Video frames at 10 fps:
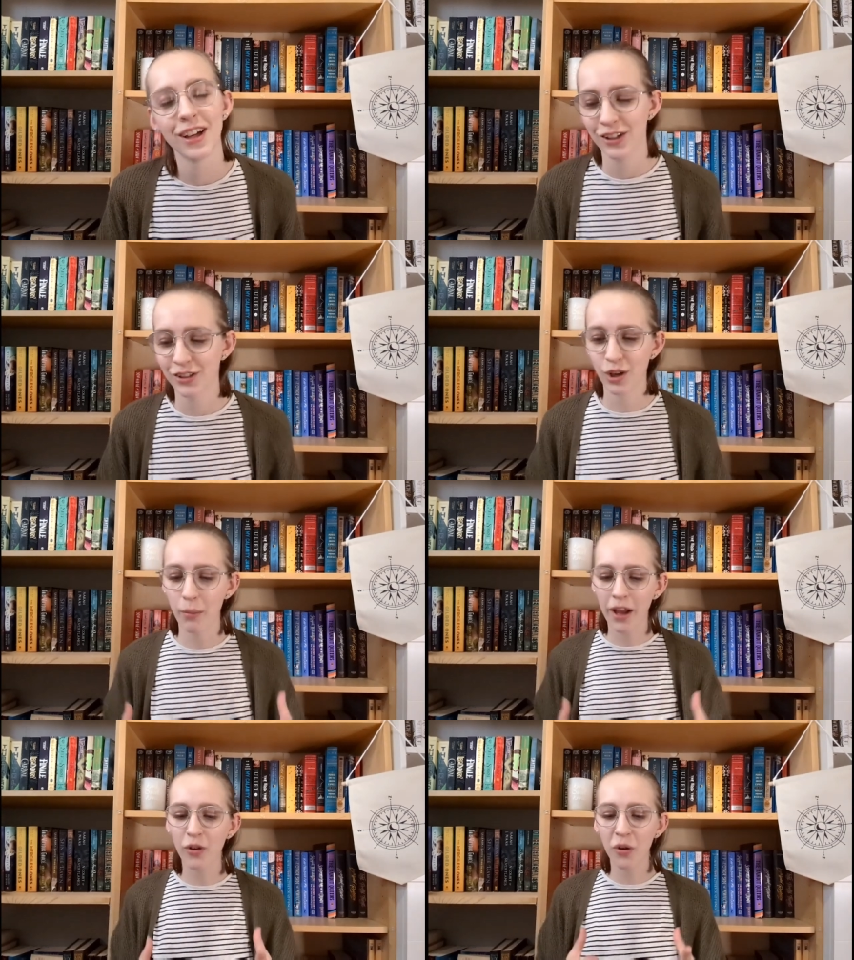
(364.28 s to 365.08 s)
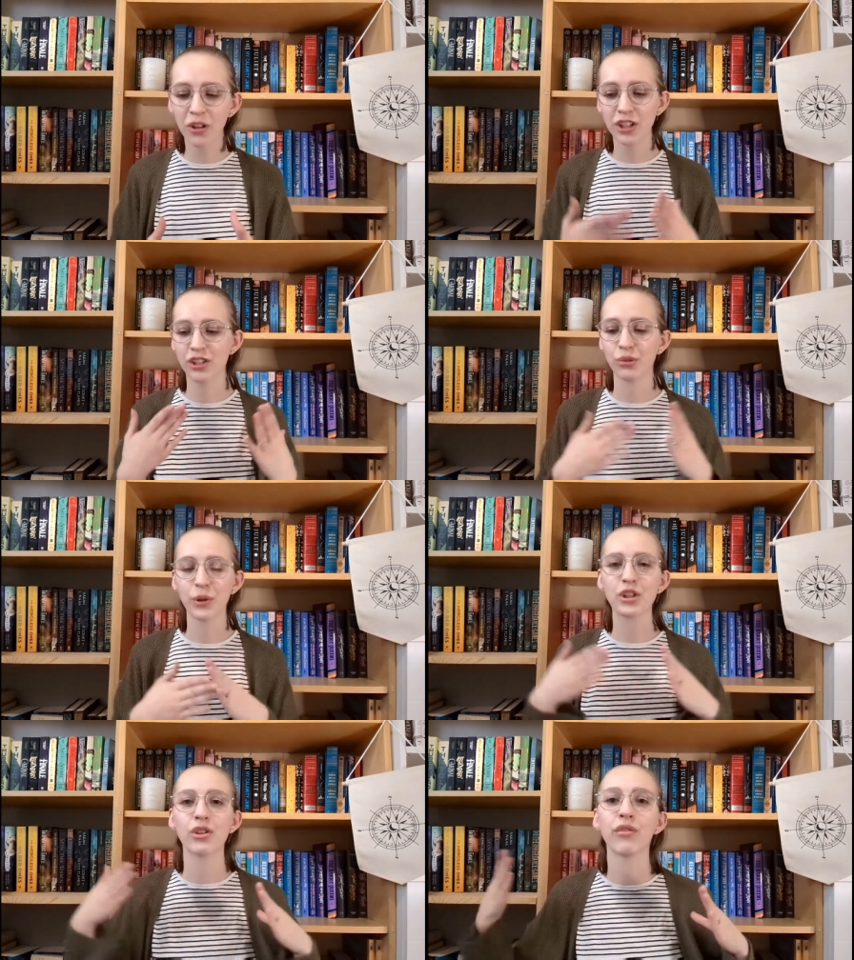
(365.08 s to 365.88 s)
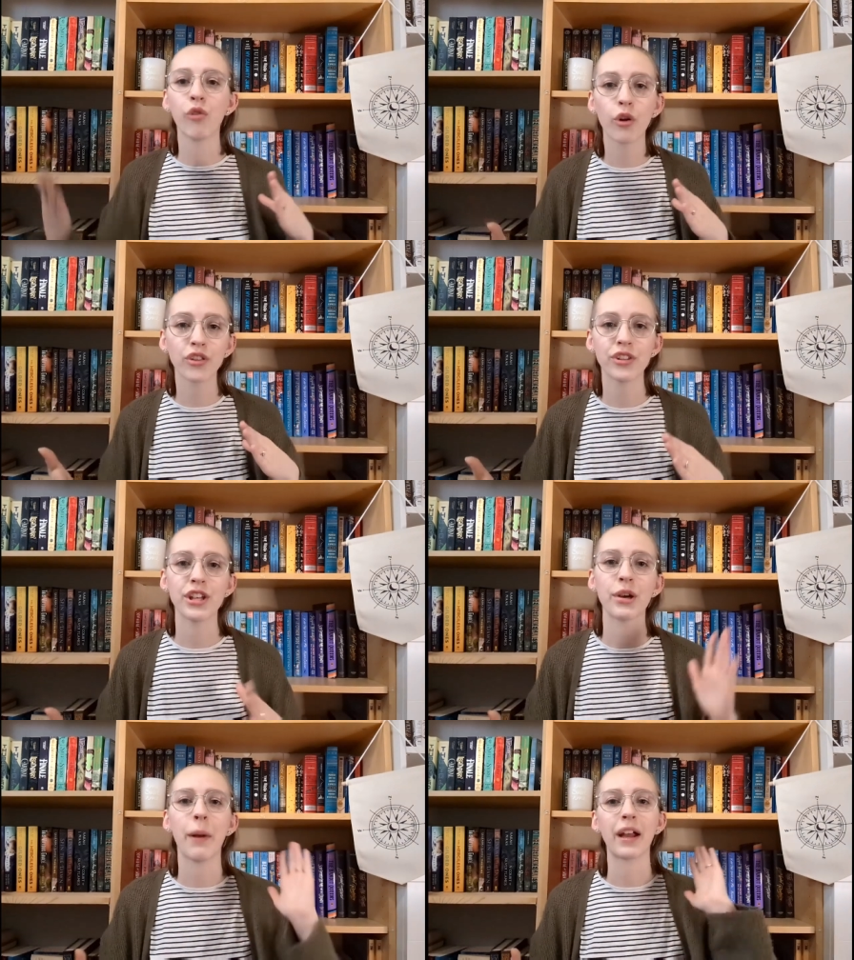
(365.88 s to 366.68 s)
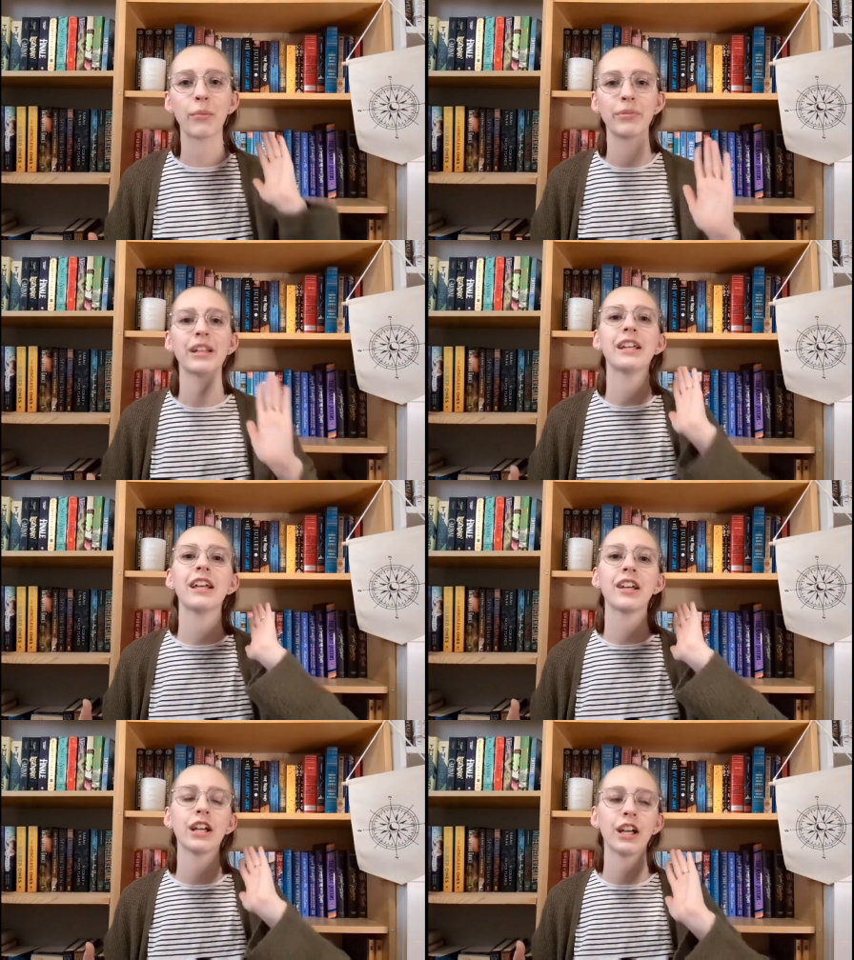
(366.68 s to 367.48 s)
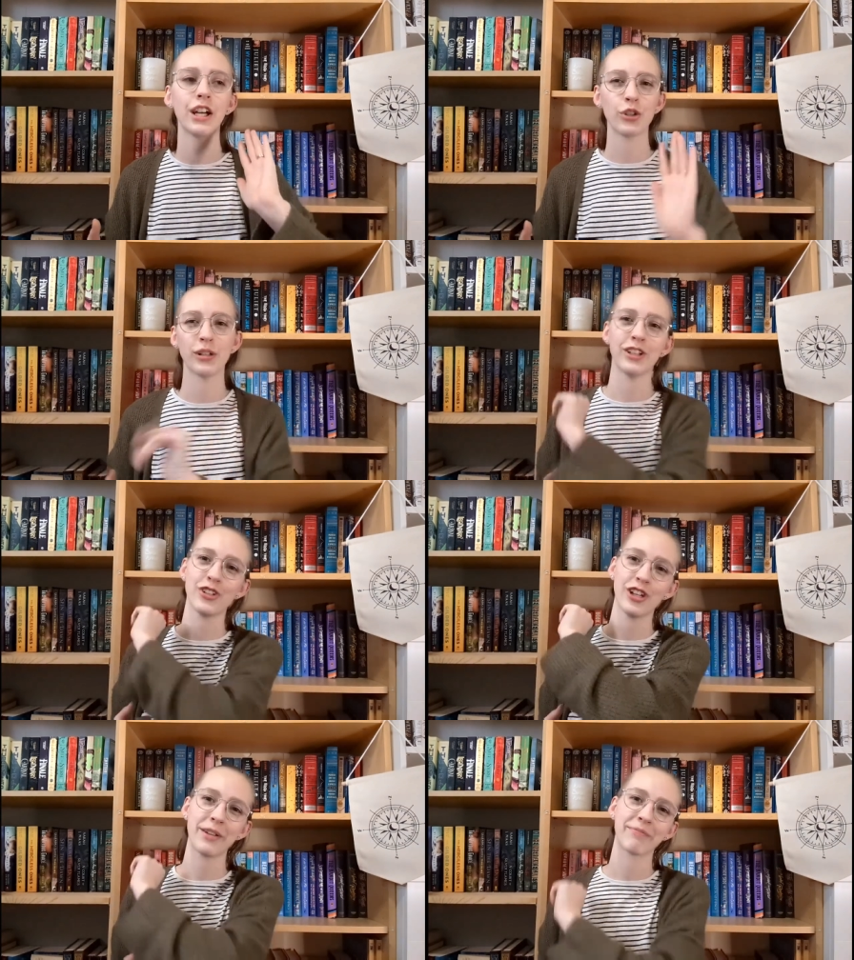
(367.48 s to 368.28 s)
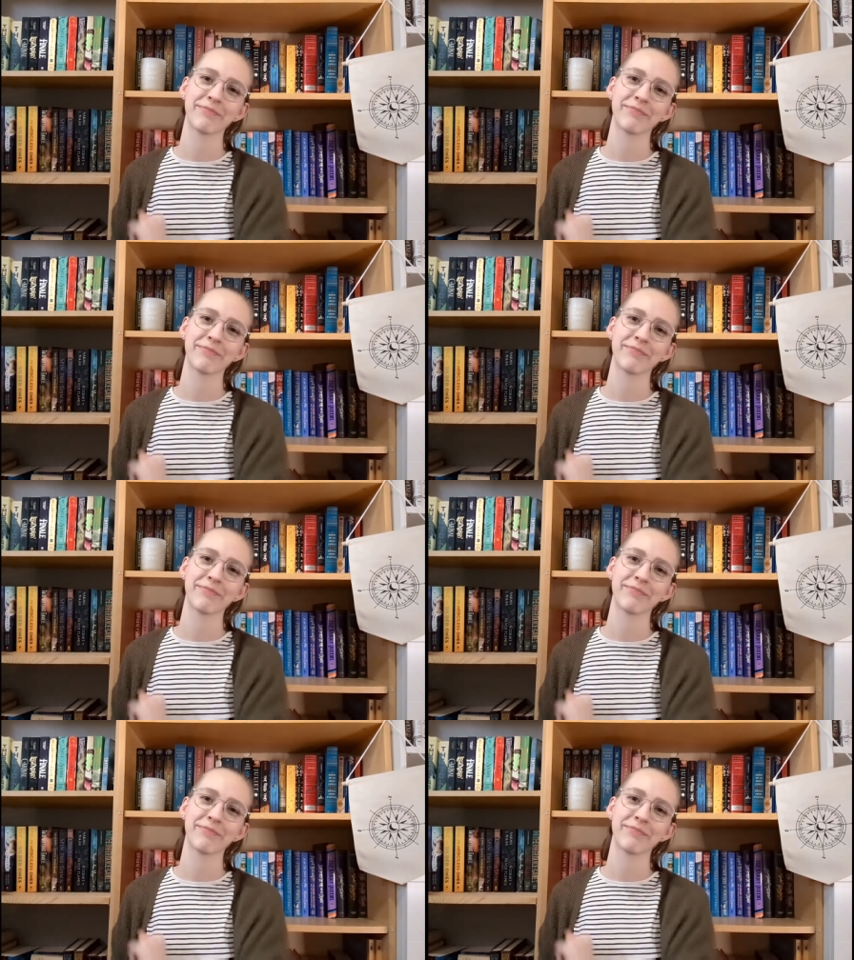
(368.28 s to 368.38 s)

So my goal is to reach the fourth tier by completing a trilogy.